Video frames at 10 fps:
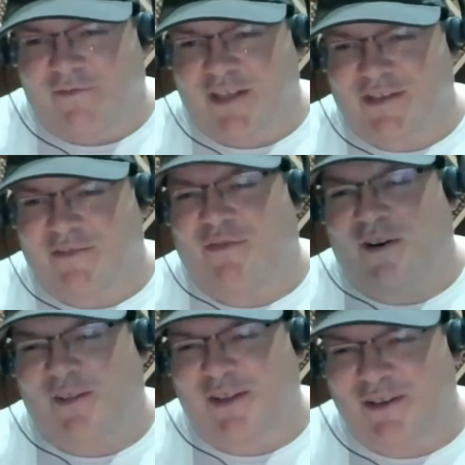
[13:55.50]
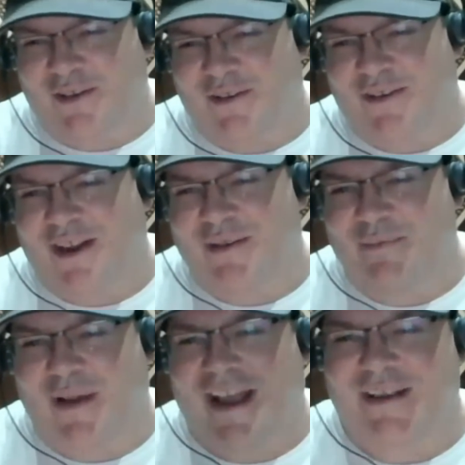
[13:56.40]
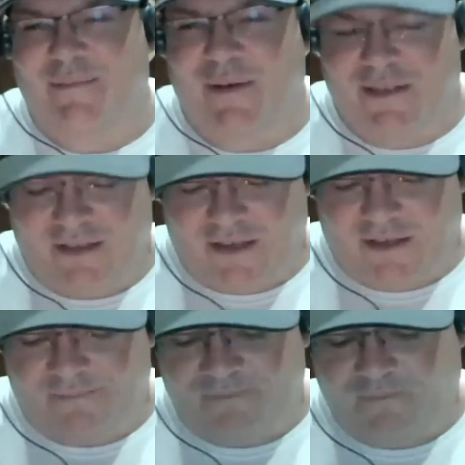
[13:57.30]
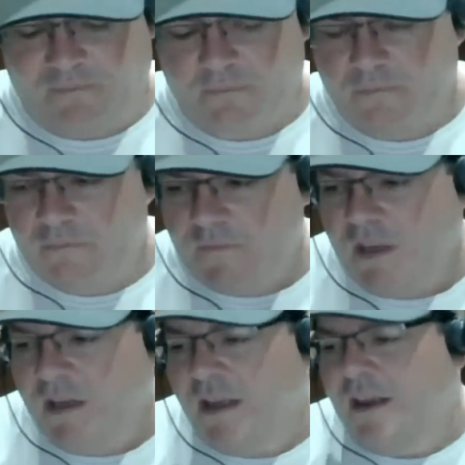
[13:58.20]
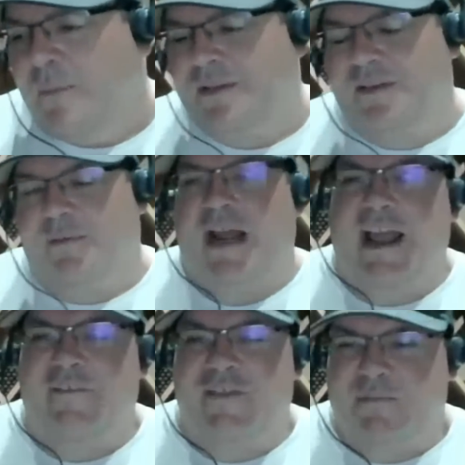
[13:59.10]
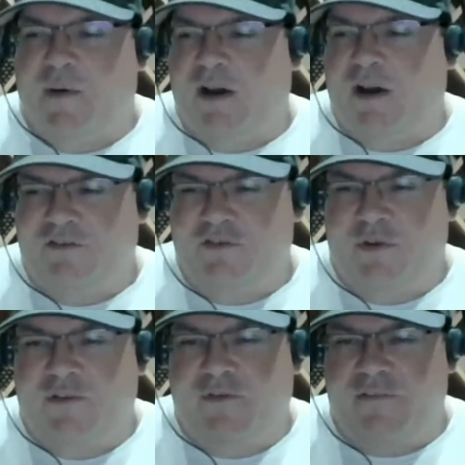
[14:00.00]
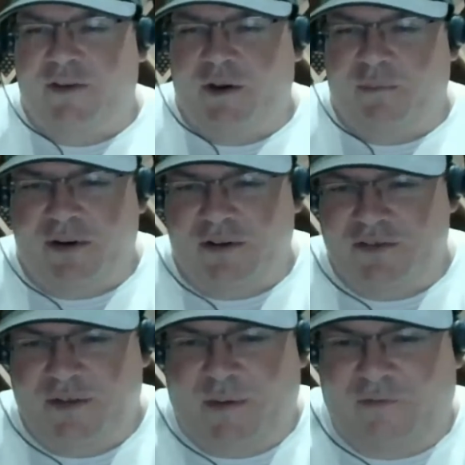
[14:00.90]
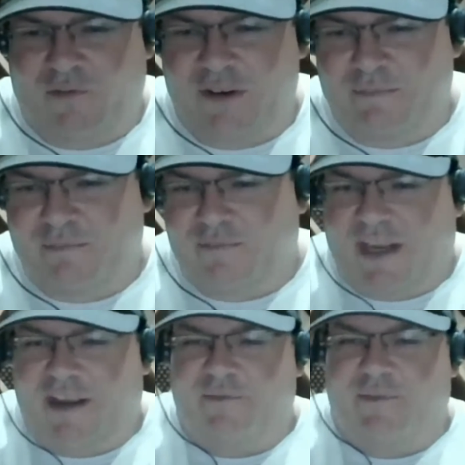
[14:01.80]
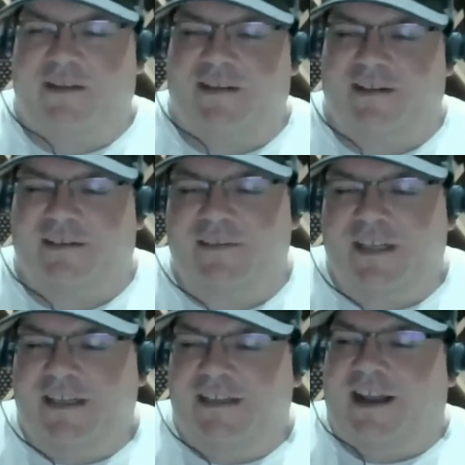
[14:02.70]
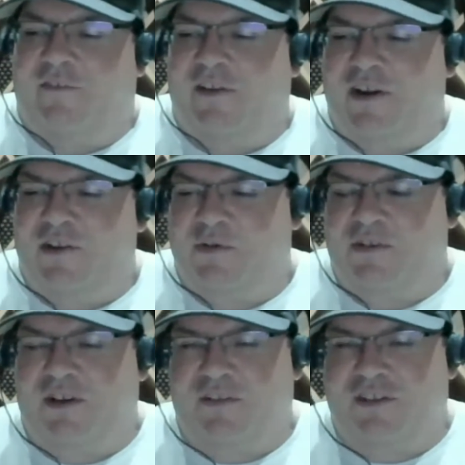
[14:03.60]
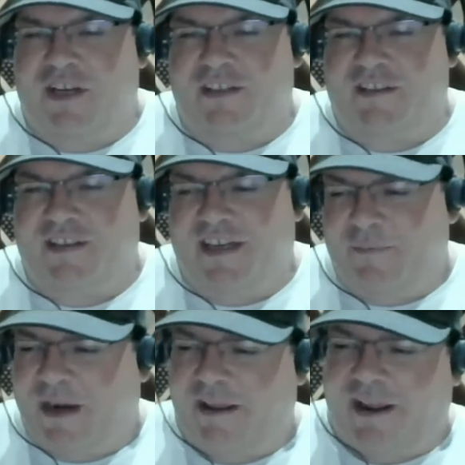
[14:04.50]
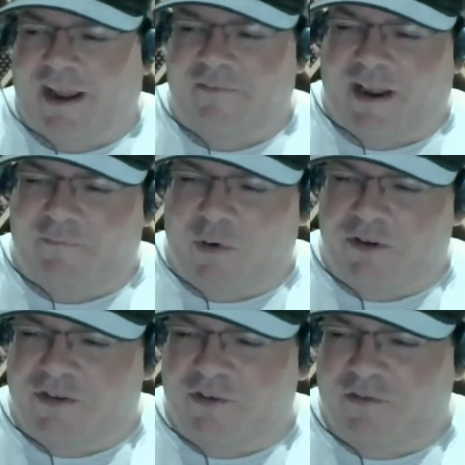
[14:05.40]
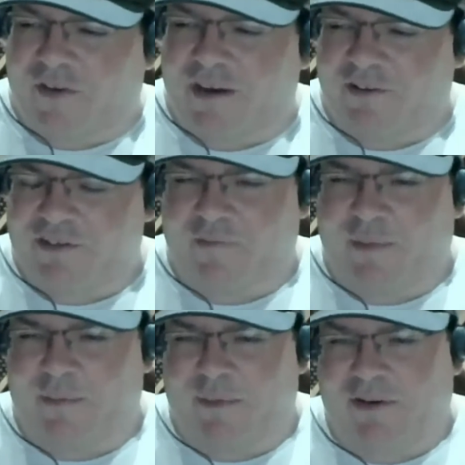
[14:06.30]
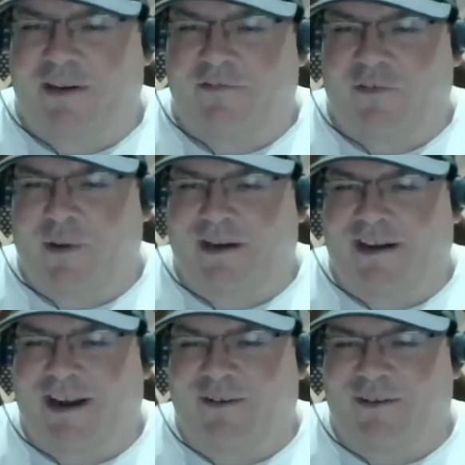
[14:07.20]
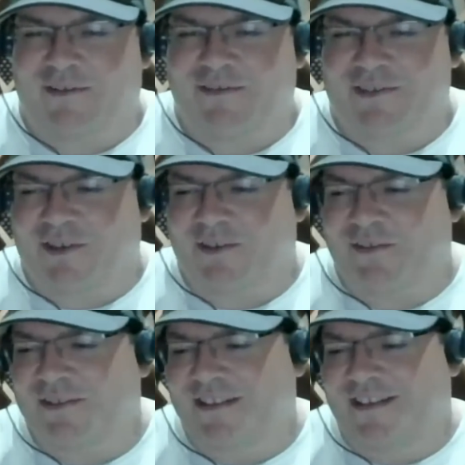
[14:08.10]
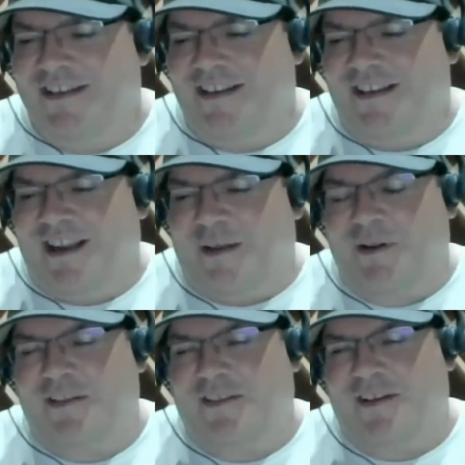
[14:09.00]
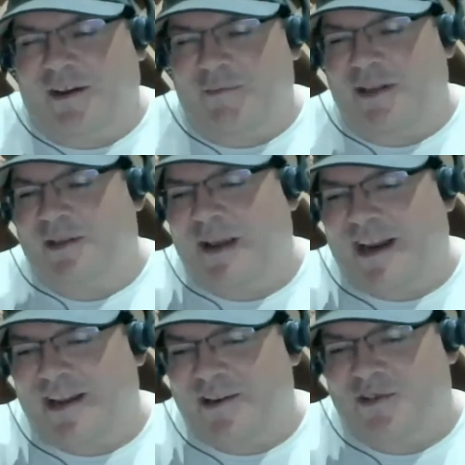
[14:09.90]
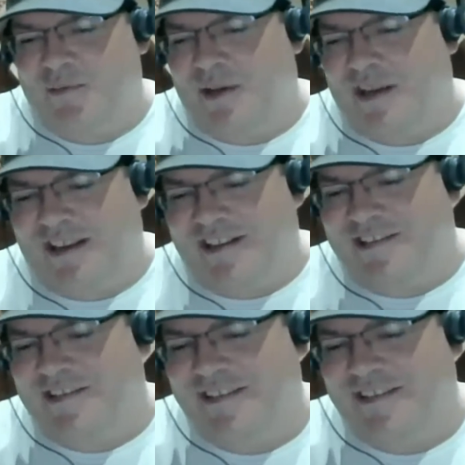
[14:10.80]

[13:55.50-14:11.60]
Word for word: doesn't fall under cutting back. But, um, but, but I had this bottle of 25 year Booker's that my friend gave and, uh, I figured this was as good of a chance as any. But I, I, I poured two fingers and I've been milking it for about an hour. So I'm not the I'm not the man I used to be, I guess.